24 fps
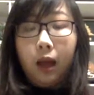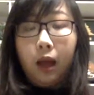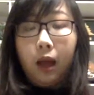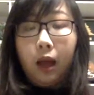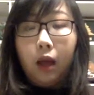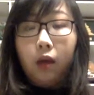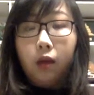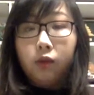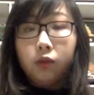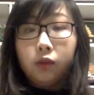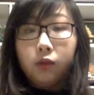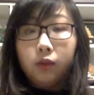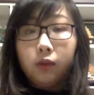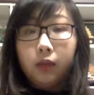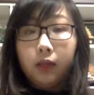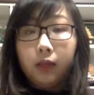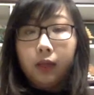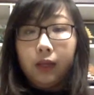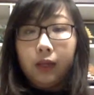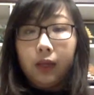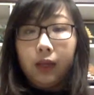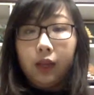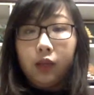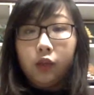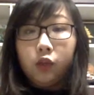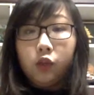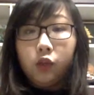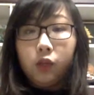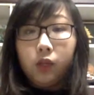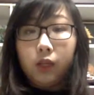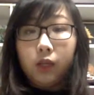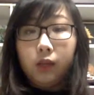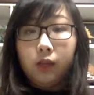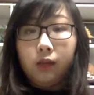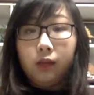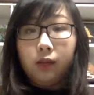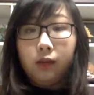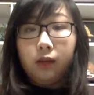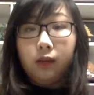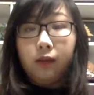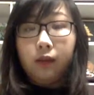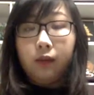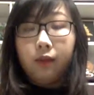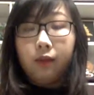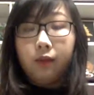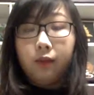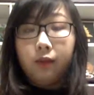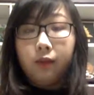I also engaged in
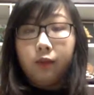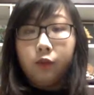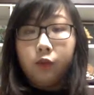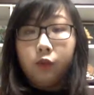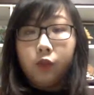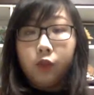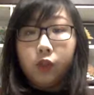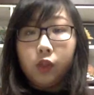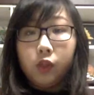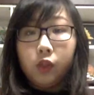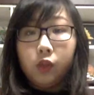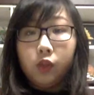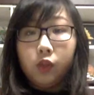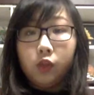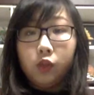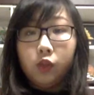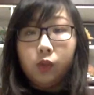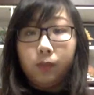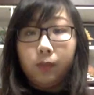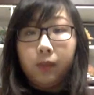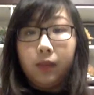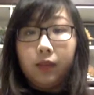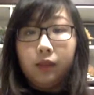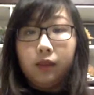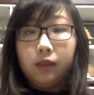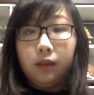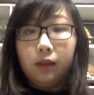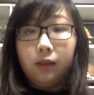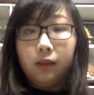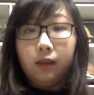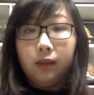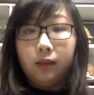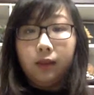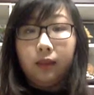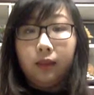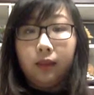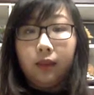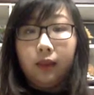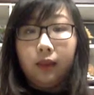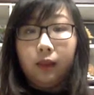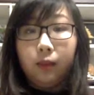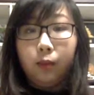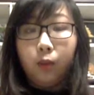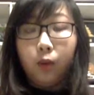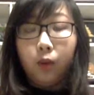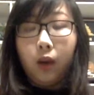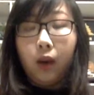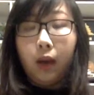derivative research based on the
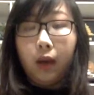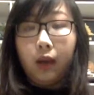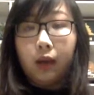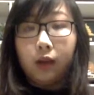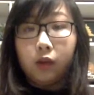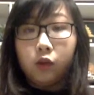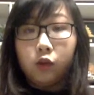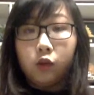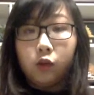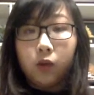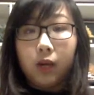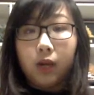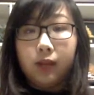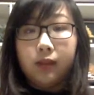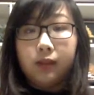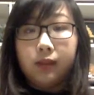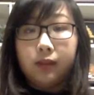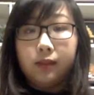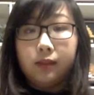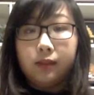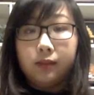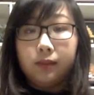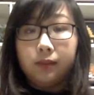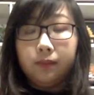data pool I constructed.